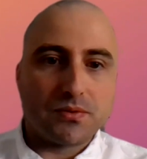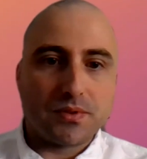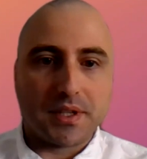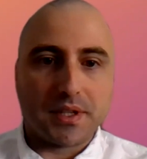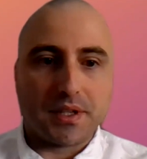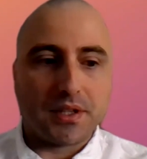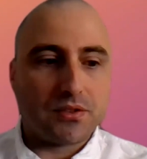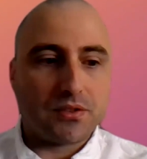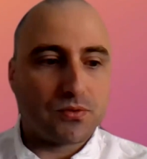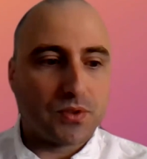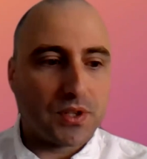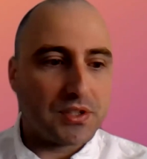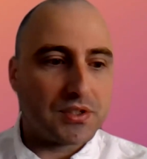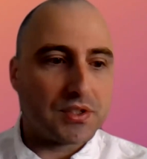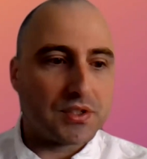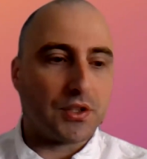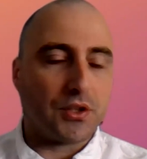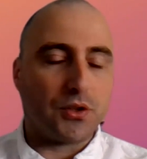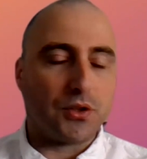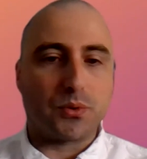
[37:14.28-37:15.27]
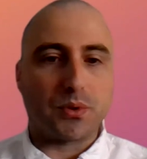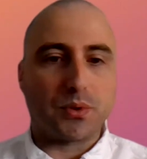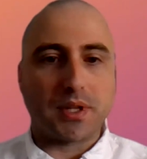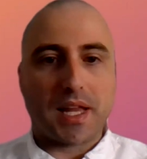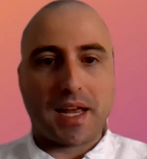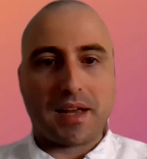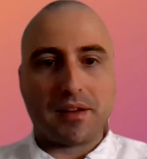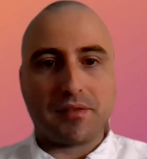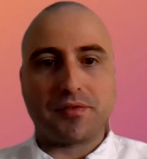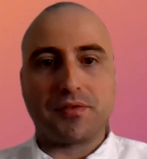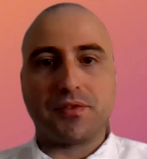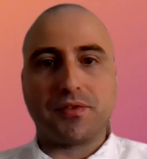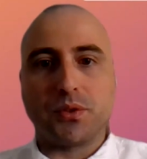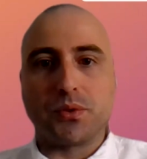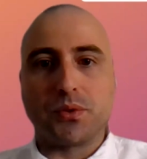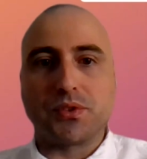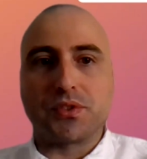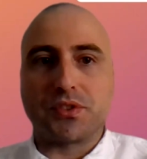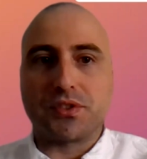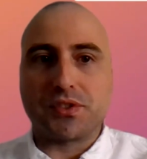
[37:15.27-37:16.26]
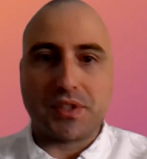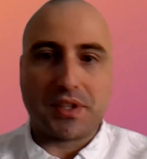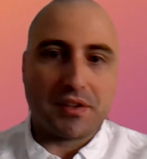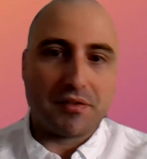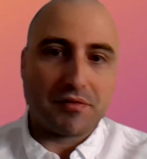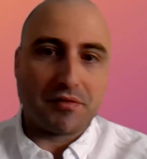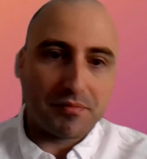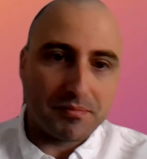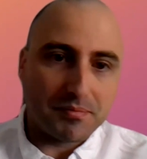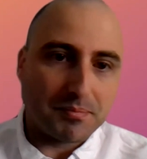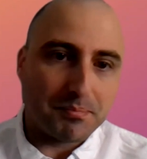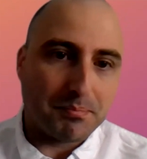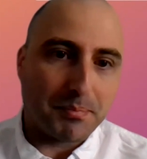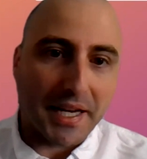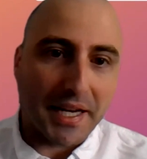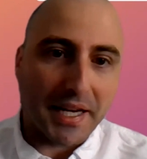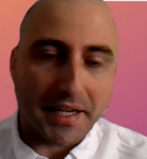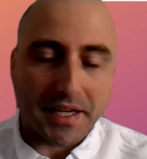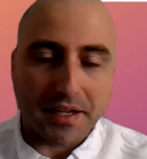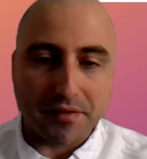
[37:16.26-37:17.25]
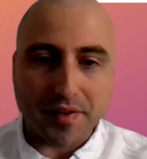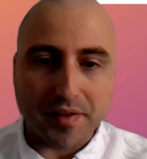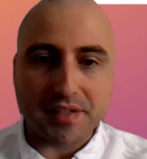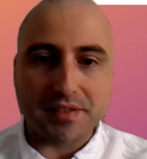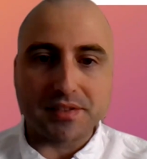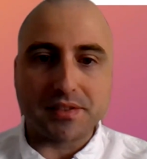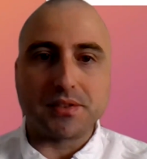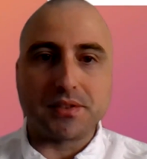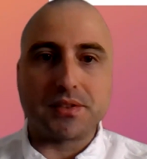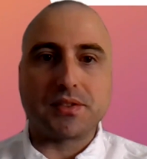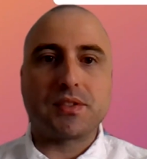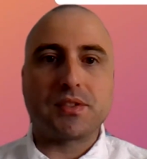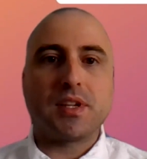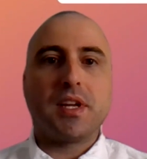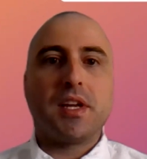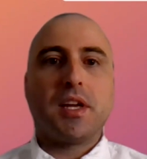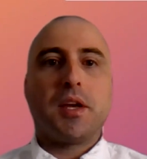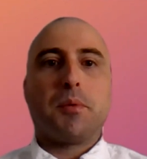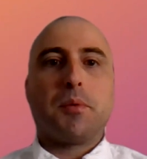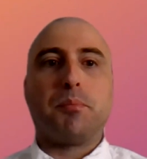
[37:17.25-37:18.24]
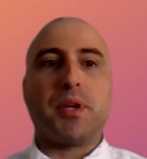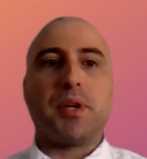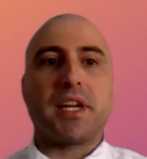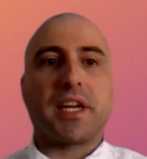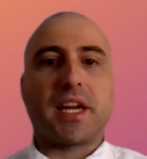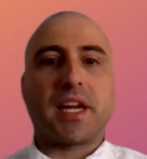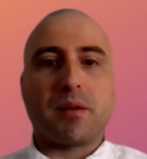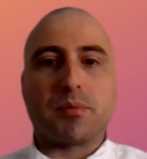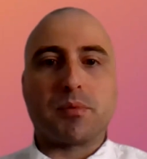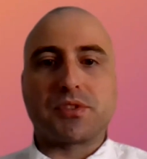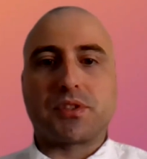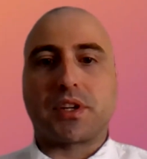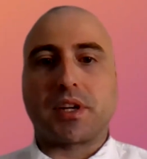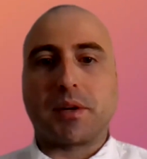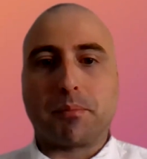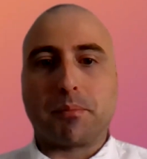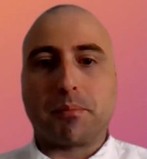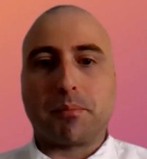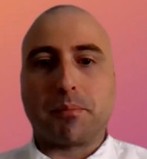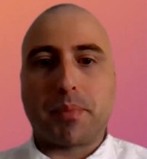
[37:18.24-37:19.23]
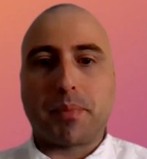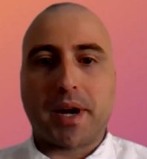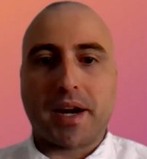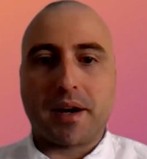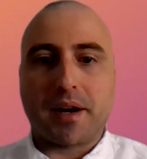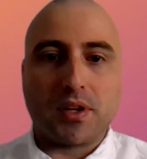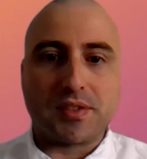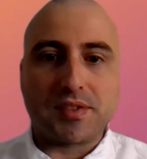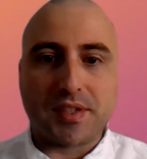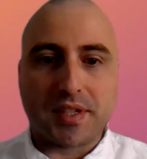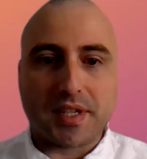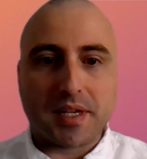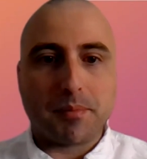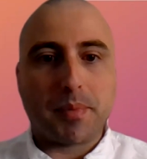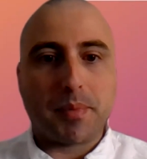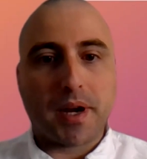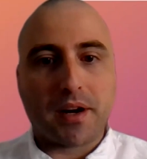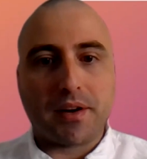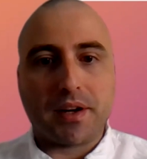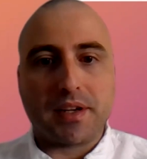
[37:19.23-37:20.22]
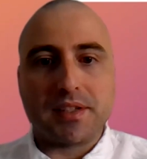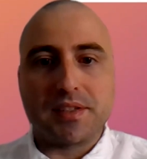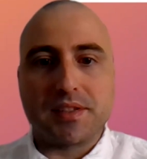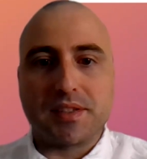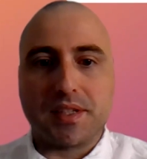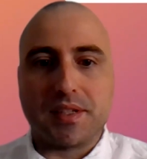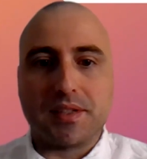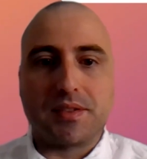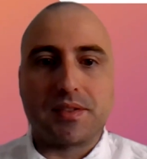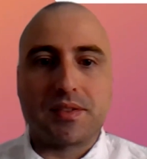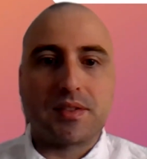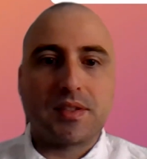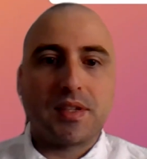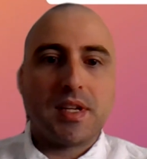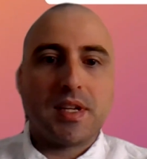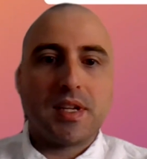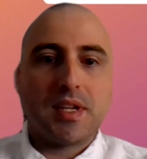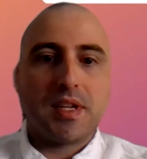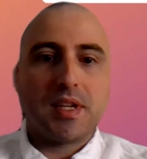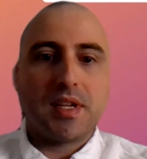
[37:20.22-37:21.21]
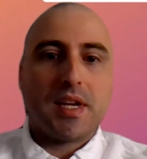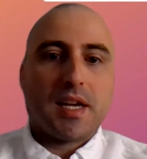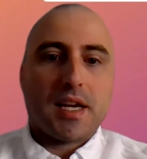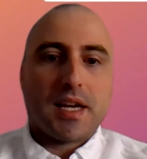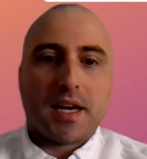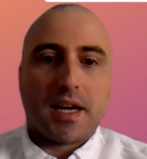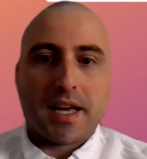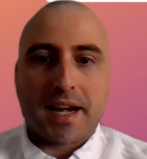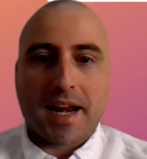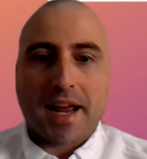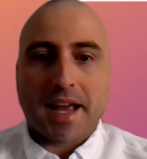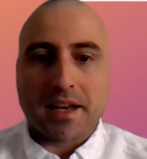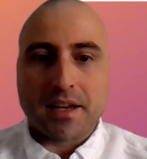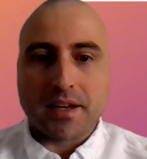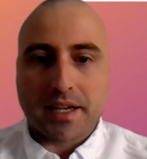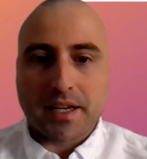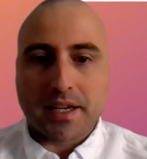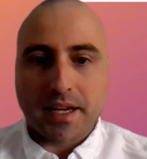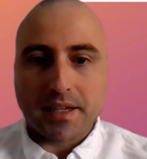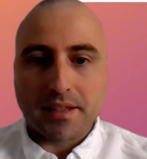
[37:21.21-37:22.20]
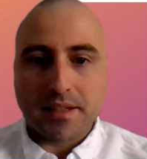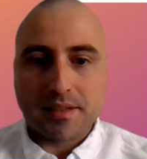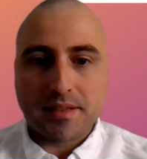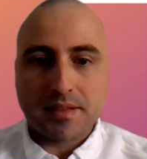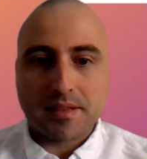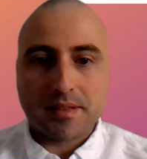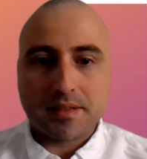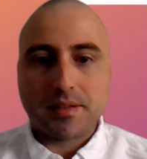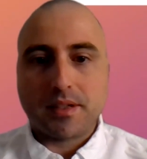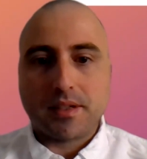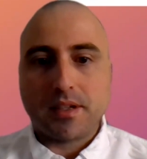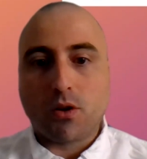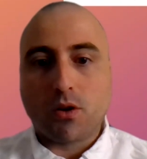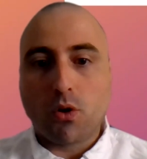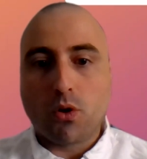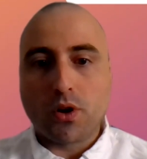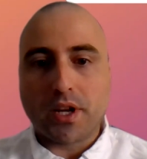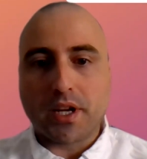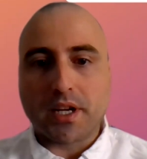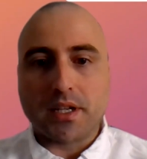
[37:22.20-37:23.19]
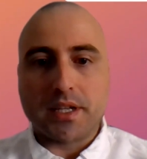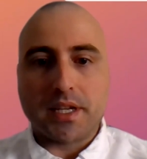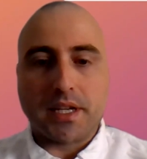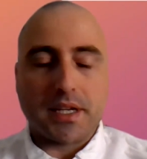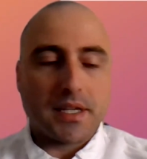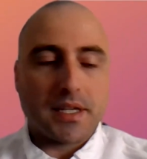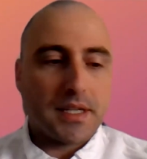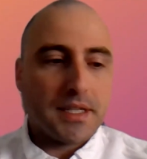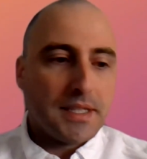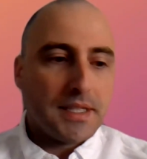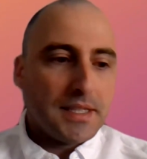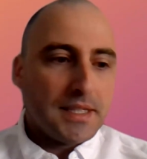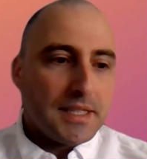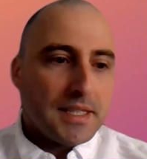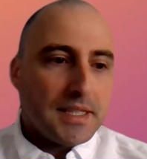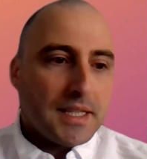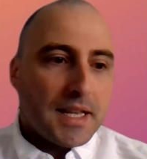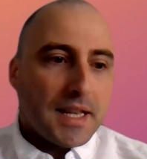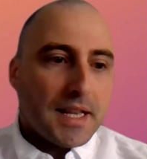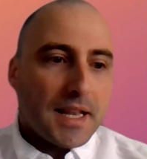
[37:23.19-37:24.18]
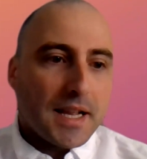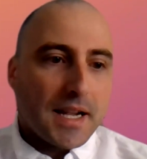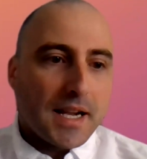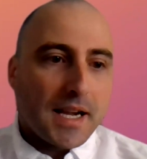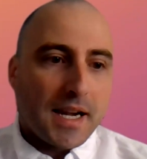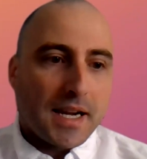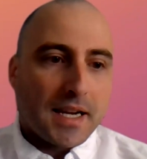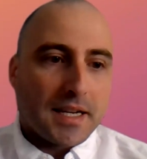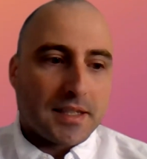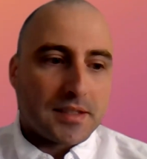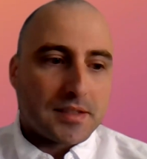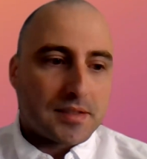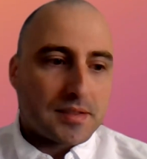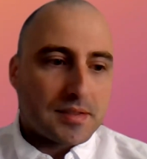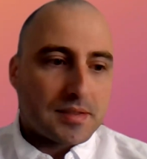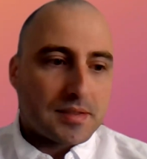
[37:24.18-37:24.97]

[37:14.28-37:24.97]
in each region. You will have users and mainly investors being able to compare bonds and compare entities and allocate accordingly, and